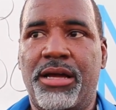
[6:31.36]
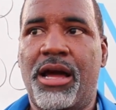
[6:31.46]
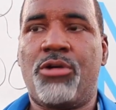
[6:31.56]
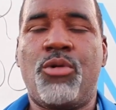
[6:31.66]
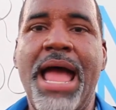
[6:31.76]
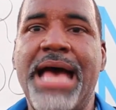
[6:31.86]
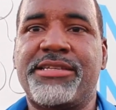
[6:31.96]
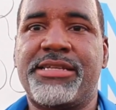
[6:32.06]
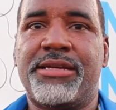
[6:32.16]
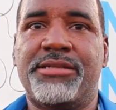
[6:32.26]

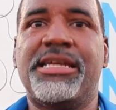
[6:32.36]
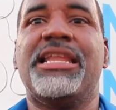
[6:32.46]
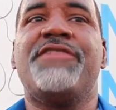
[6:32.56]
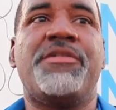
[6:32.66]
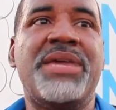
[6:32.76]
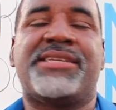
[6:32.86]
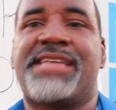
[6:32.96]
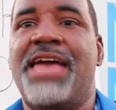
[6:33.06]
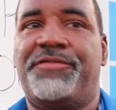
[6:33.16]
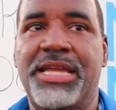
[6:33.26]
arrest, deliver me
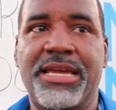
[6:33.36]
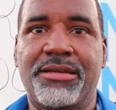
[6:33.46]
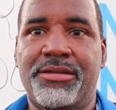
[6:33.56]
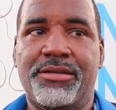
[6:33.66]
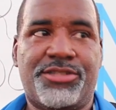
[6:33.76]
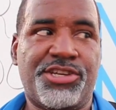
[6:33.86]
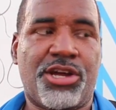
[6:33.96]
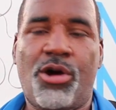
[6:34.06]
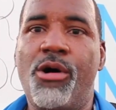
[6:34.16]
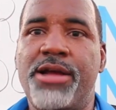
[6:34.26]
safely to
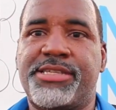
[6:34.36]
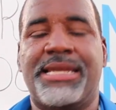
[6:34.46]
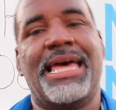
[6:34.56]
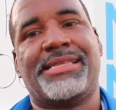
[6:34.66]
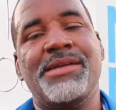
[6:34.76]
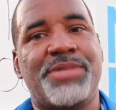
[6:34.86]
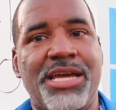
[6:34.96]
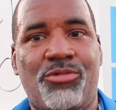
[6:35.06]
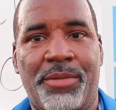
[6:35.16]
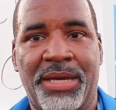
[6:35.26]
the courts and let them
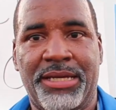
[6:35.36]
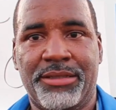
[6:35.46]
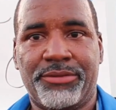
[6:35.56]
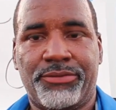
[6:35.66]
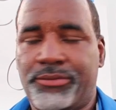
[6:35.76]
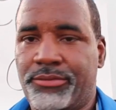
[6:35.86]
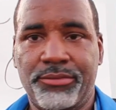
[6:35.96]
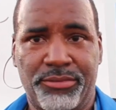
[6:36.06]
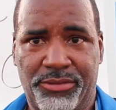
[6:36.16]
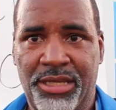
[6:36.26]
deal with me.
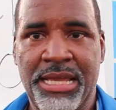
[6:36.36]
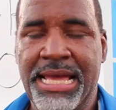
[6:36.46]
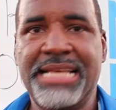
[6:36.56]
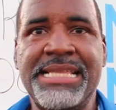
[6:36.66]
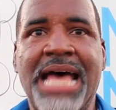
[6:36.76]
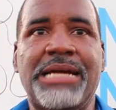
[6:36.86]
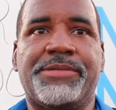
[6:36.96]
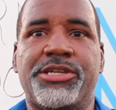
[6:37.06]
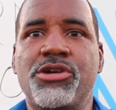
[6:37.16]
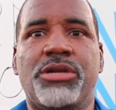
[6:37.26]
It's not
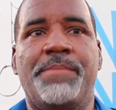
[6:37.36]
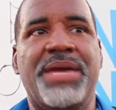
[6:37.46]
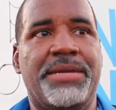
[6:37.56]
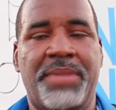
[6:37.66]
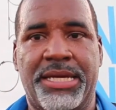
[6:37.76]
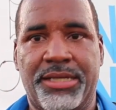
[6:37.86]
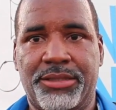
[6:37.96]
up to you to beat me.